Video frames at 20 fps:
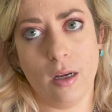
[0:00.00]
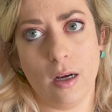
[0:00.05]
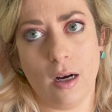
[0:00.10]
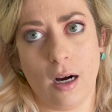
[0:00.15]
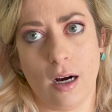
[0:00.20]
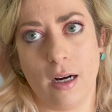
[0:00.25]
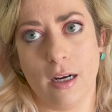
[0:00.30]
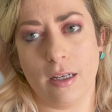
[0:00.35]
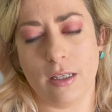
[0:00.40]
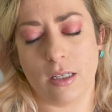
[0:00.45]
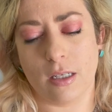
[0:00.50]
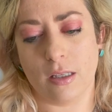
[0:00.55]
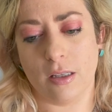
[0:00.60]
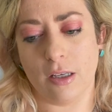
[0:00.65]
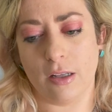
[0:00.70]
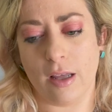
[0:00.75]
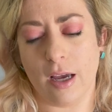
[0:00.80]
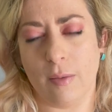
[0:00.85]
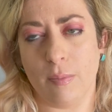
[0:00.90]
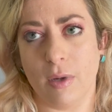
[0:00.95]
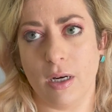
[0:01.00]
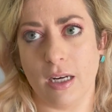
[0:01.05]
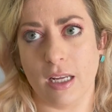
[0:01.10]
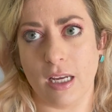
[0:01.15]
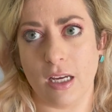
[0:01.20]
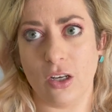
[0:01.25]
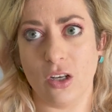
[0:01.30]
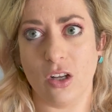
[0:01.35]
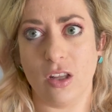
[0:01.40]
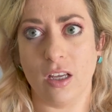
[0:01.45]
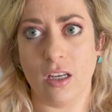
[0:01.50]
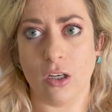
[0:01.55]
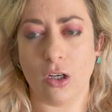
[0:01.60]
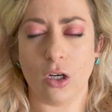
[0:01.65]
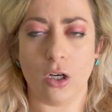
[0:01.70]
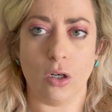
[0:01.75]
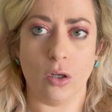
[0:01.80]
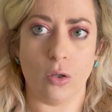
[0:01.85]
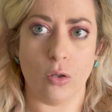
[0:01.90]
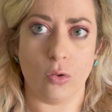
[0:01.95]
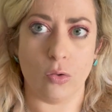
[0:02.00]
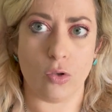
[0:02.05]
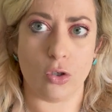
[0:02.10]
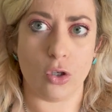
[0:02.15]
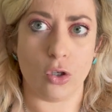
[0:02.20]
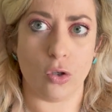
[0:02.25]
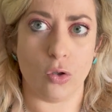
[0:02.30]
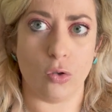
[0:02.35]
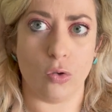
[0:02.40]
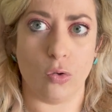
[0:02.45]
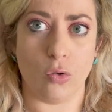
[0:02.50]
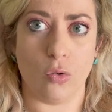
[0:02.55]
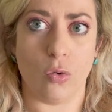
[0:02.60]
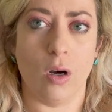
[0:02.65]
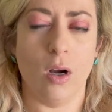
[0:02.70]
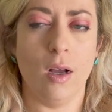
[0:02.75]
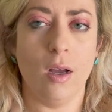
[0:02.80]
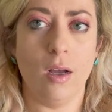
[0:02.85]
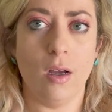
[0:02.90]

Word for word: us, that that money could then go to,